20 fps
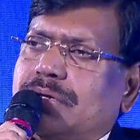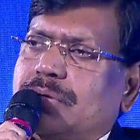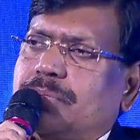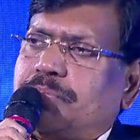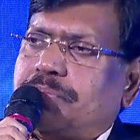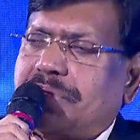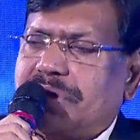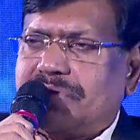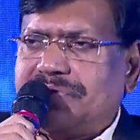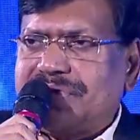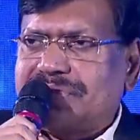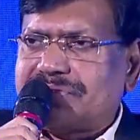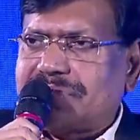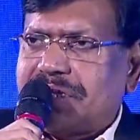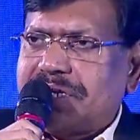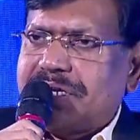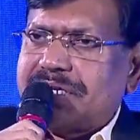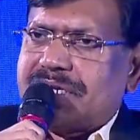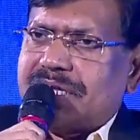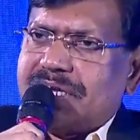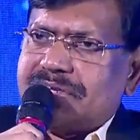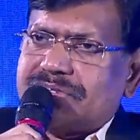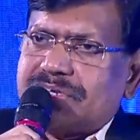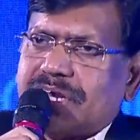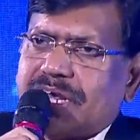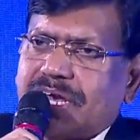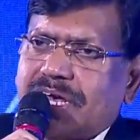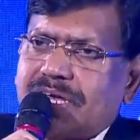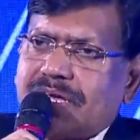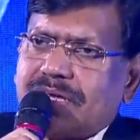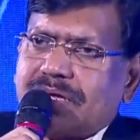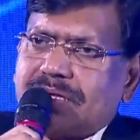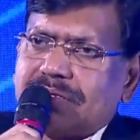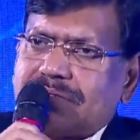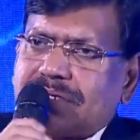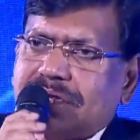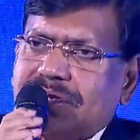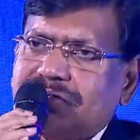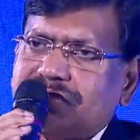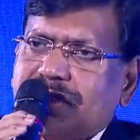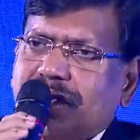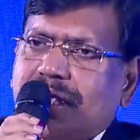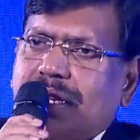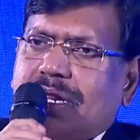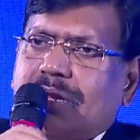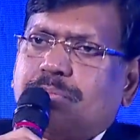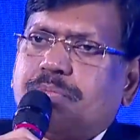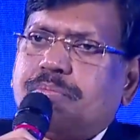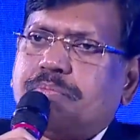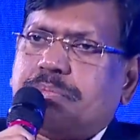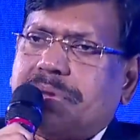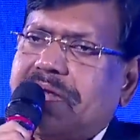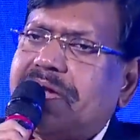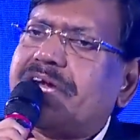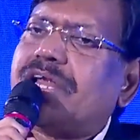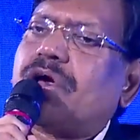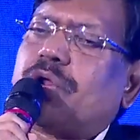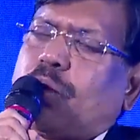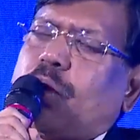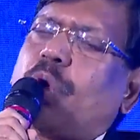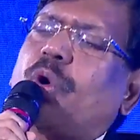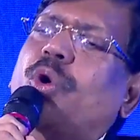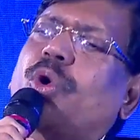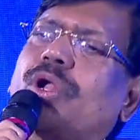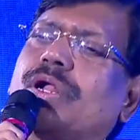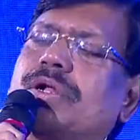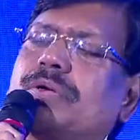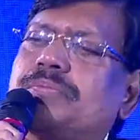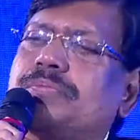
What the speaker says: Previously, a teacher played a role